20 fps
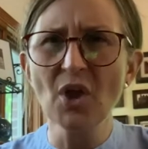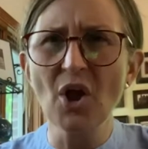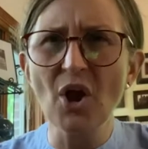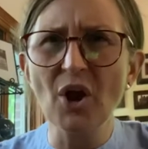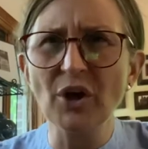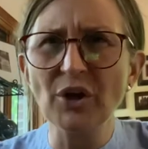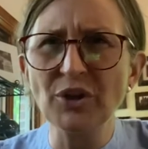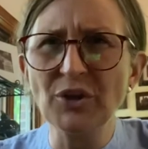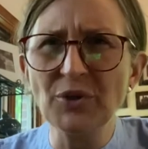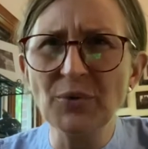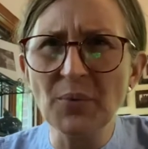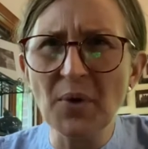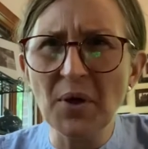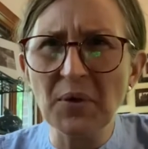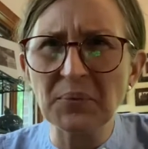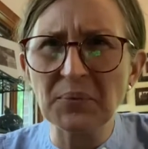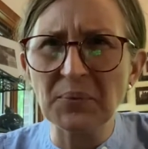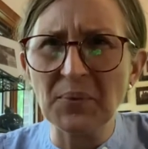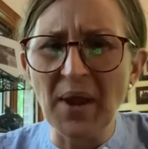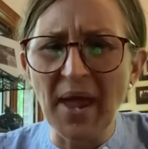Are you
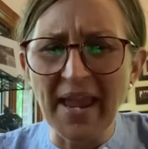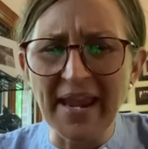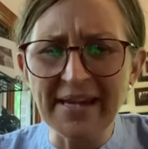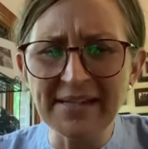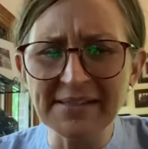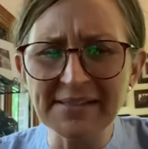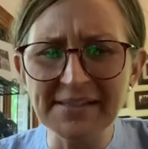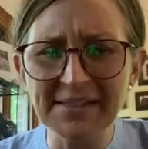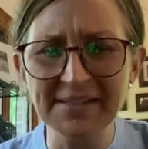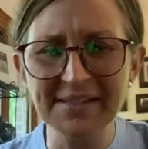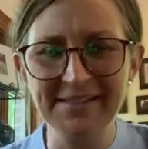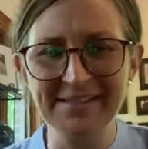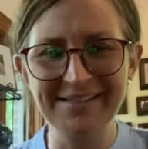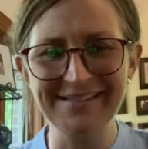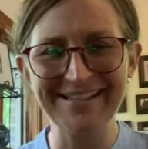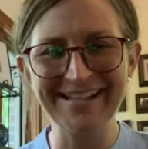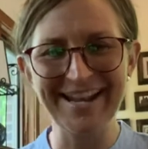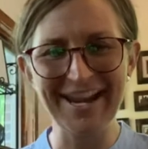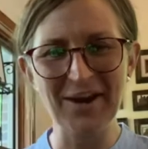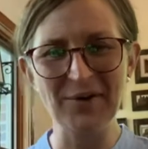all right?
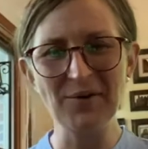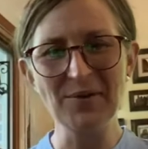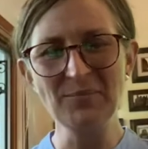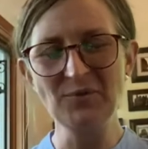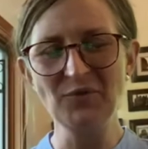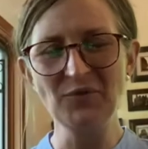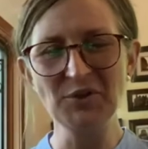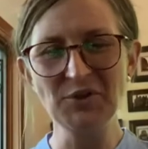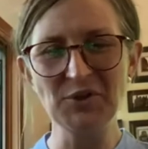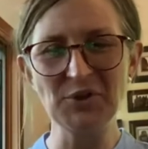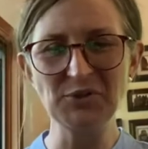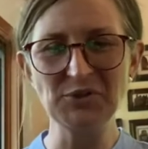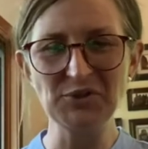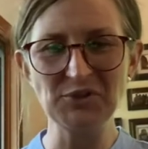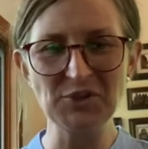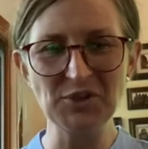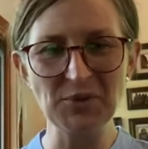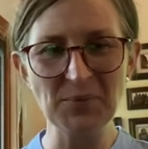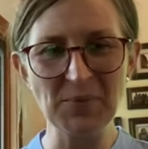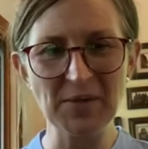said Harry, moving closer
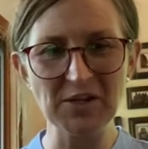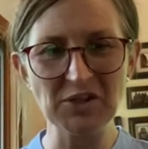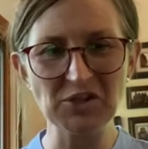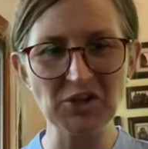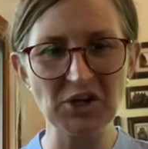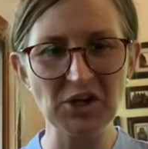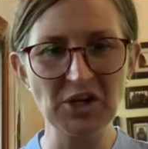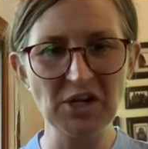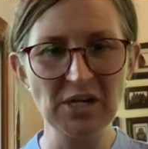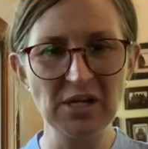to the picture.